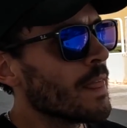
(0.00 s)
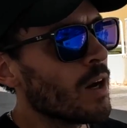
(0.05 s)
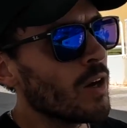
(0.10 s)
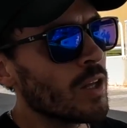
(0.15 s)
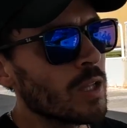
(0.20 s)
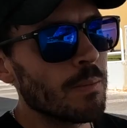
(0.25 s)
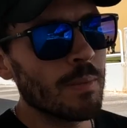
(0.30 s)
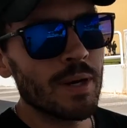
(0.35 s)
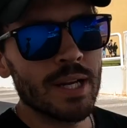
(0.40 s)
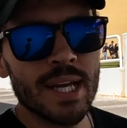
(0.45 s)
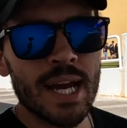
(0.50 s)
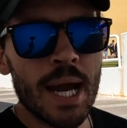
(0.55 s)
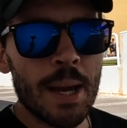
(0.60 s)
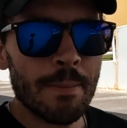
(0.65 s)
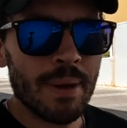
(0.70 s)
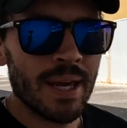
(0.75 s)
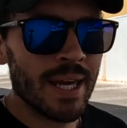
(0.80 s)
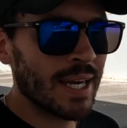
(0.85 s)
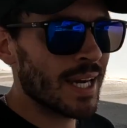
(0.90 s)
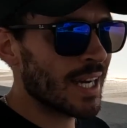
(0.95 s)
All the money I
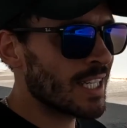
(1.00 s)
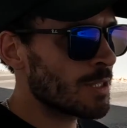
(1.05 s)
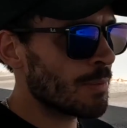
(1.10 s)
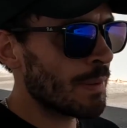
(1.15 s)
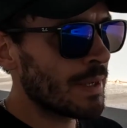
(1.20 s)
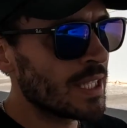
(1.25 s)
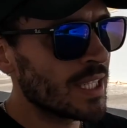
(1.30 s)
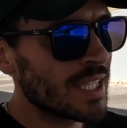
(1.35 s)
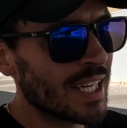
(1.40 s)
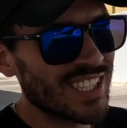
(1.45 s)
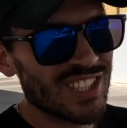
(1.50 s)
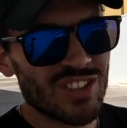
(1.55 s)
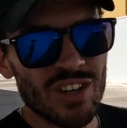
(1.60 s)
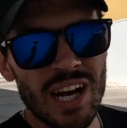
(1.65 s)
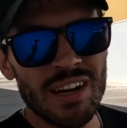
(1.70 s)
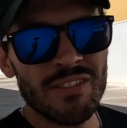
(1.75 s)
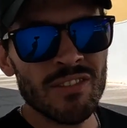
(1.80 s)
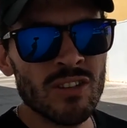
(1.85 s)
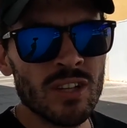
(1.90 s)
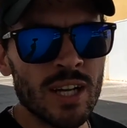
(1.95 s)
make, I spend it on
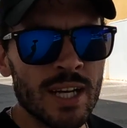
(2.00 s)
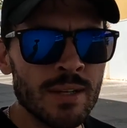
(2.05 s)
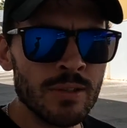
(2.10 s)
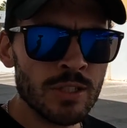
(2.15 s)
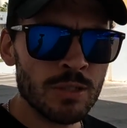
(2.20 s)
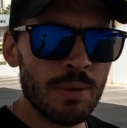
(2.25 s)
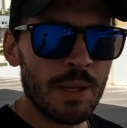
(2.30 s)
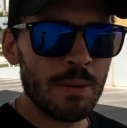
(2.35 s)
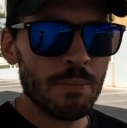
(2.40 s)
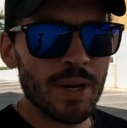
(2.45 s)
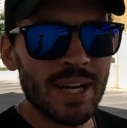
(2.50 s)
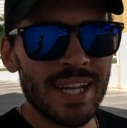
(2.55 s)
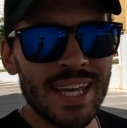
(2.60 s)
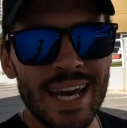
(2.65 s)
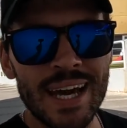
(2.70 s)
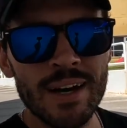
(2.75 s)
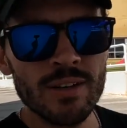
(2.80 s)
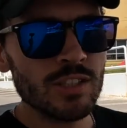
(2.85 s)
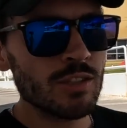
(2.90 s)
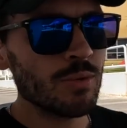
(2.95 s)
travel. I don't spend
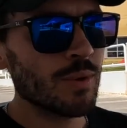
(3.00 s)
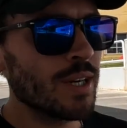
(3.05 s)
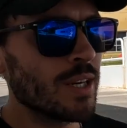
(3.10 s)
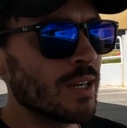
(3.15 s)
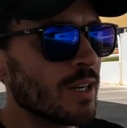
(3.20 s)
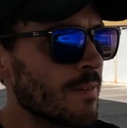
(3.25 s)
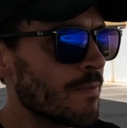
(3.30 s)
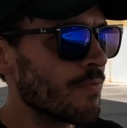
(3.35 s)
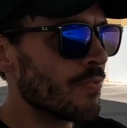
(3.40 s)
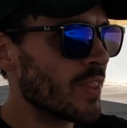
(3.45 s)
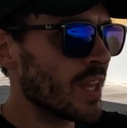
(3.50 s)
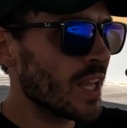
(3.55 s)
money elsewhere.